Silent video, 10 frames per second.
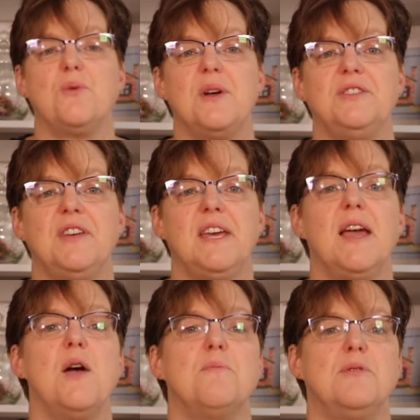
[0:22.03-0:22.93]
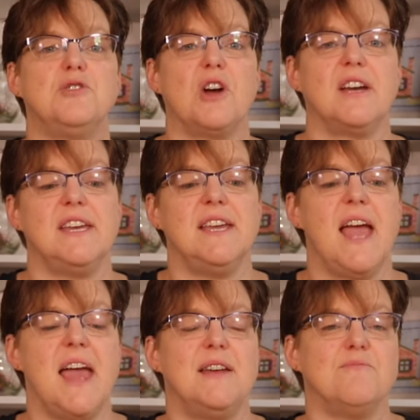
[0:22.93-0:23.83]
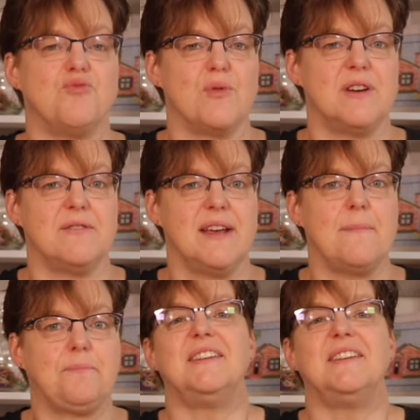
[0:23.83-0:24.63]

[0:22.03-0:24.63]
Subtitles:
quilting, pujagi, and embroidery.